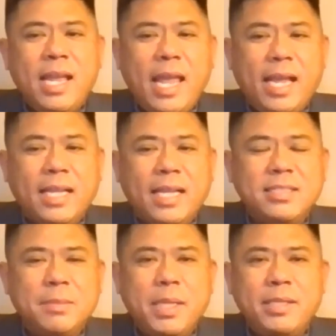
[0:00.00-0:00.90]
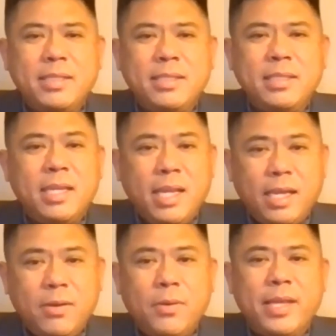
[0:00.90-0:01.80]
estimating, and
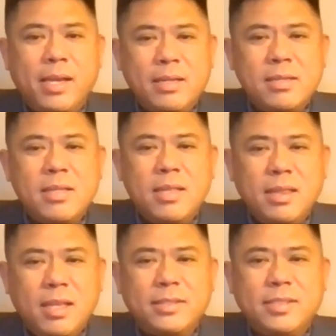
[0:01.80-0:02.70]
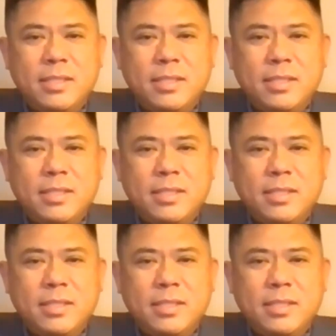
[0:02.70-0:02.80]
oh yeah, lots and